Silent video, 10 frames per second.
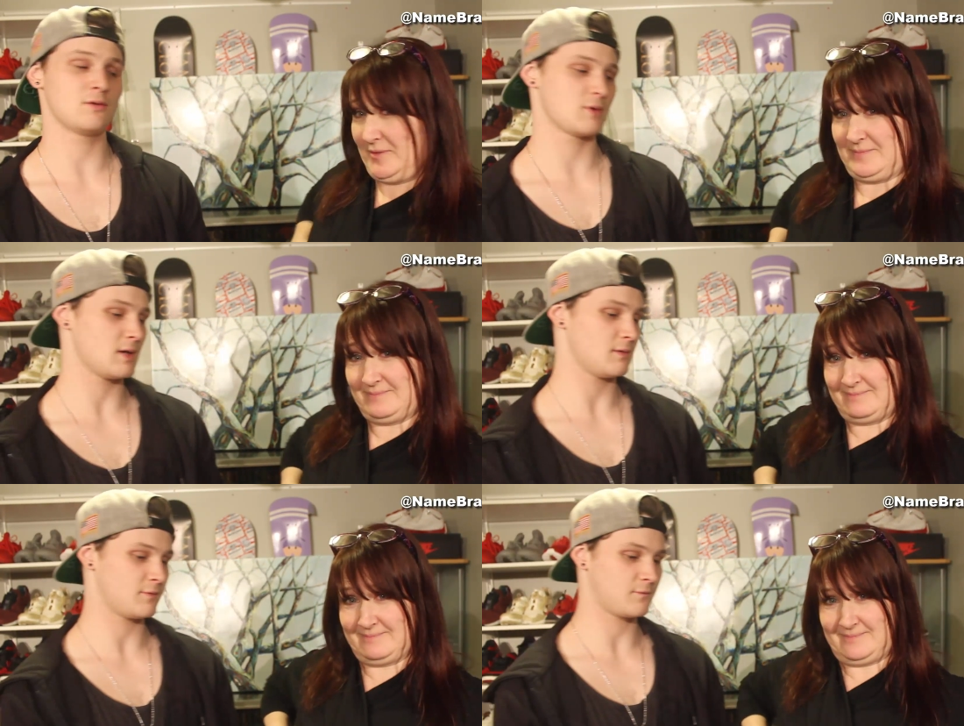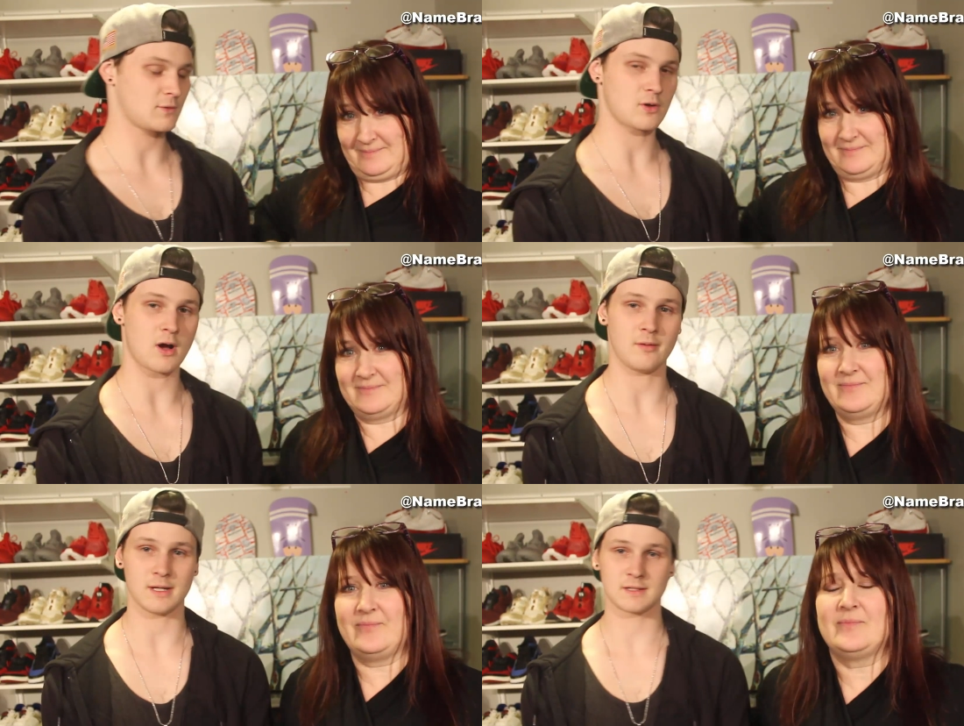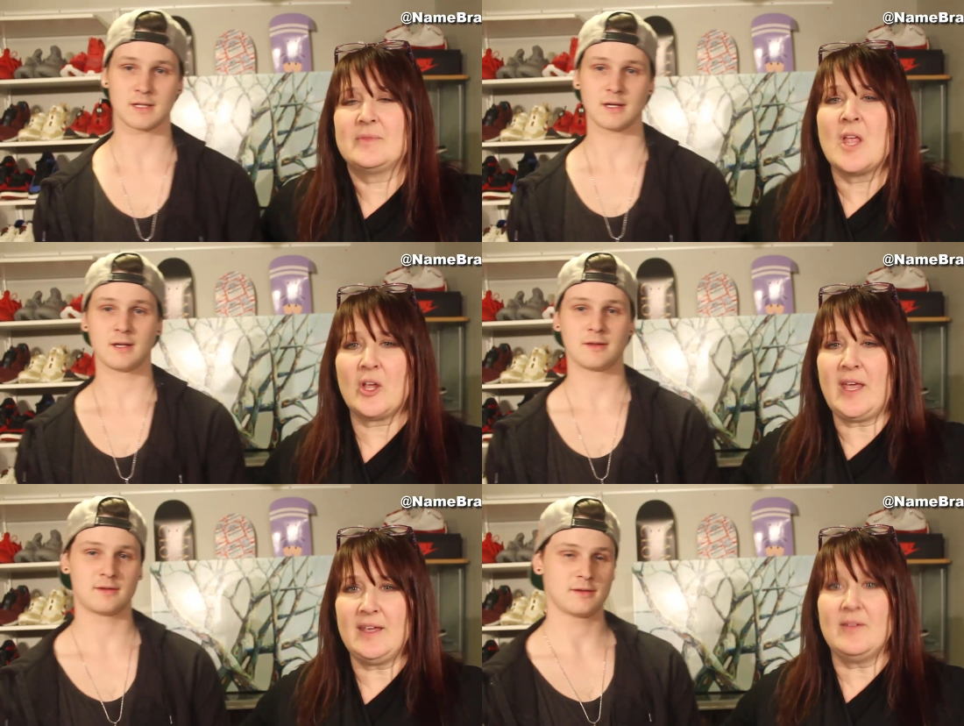Speaker 1: You read comments.
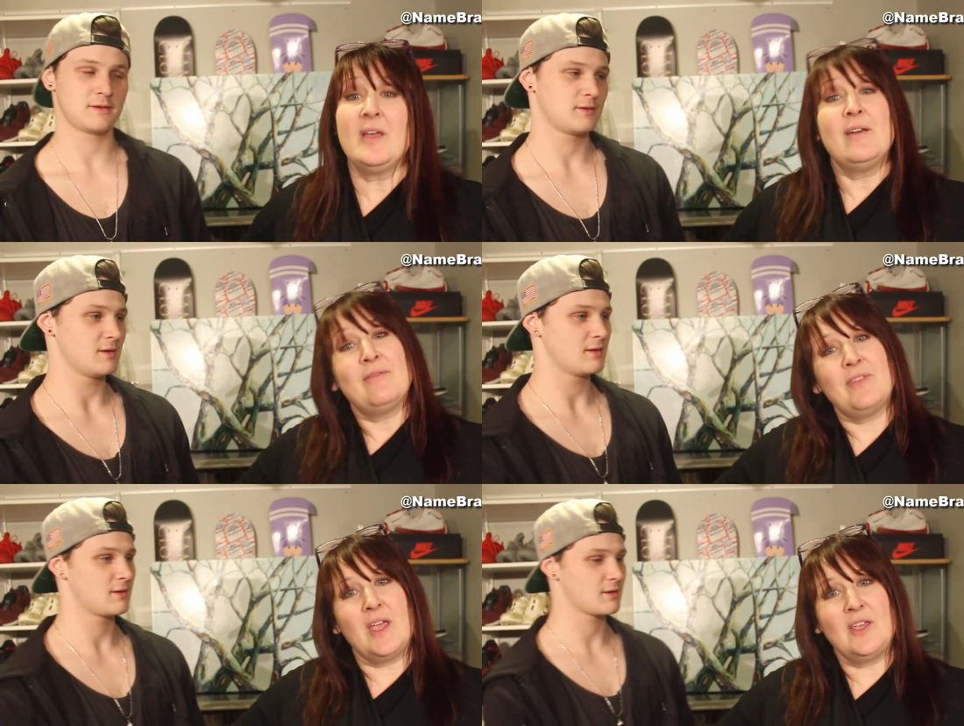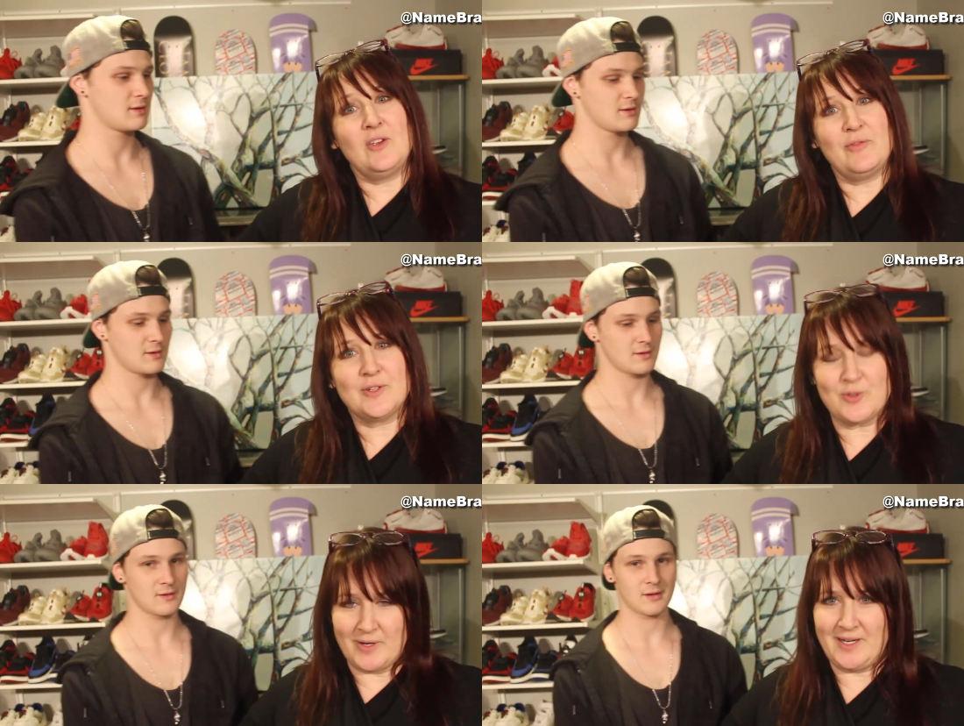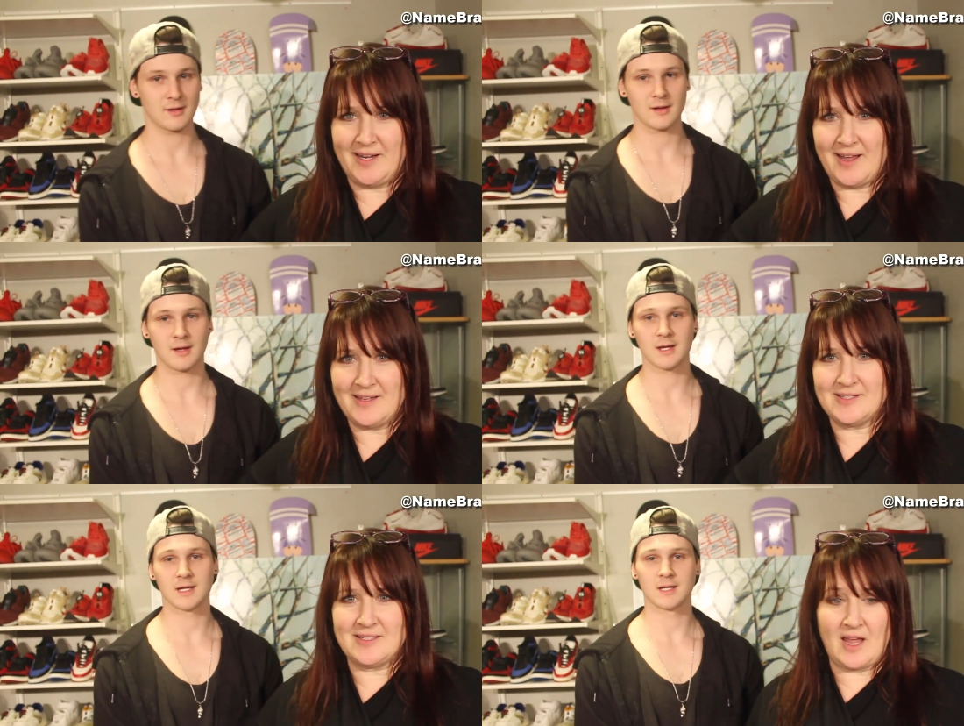
Speaker 2: Okay. Thank you for joining
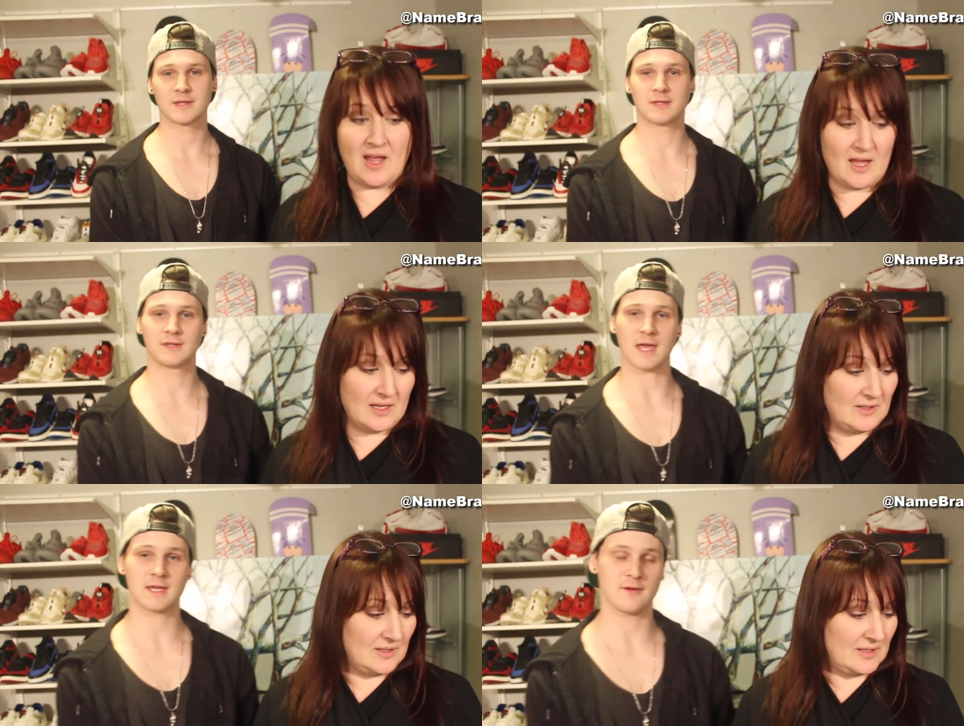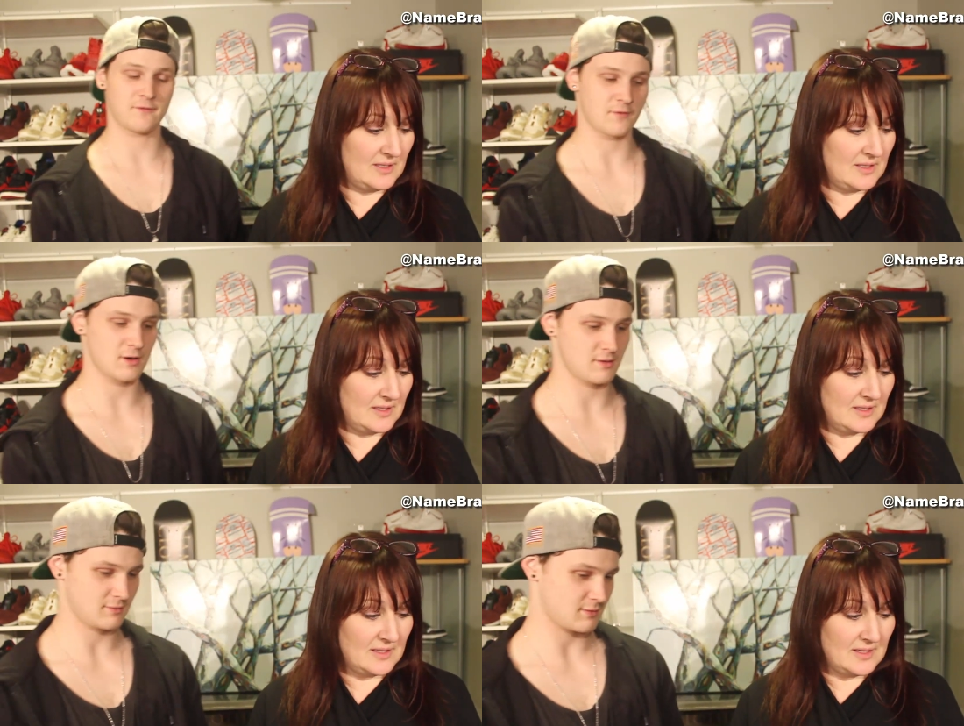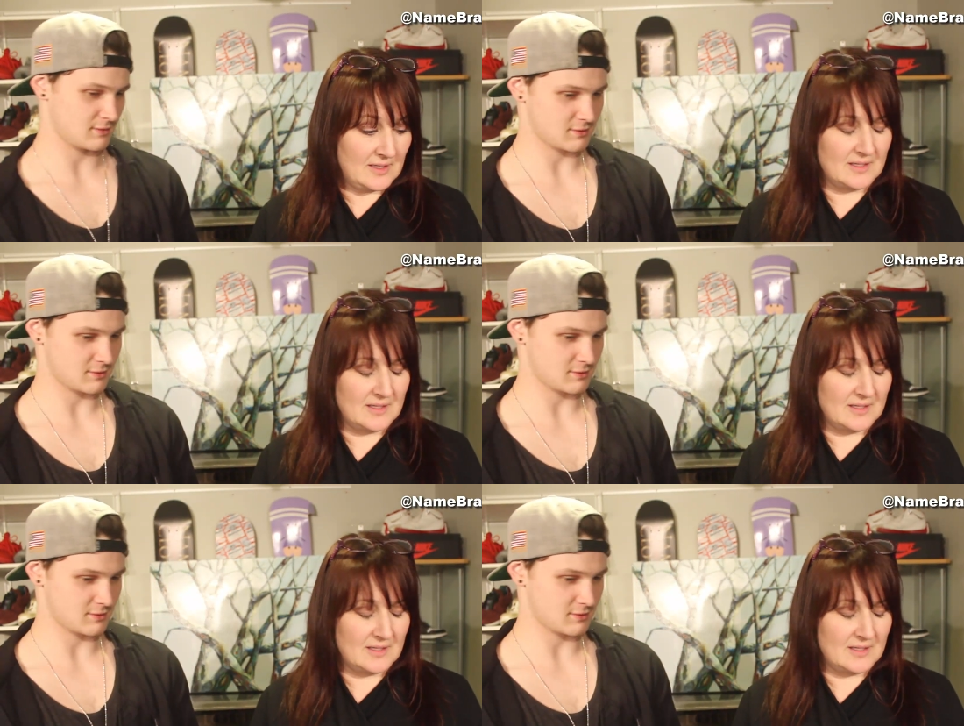us, and...
Speaker 1: Thank you for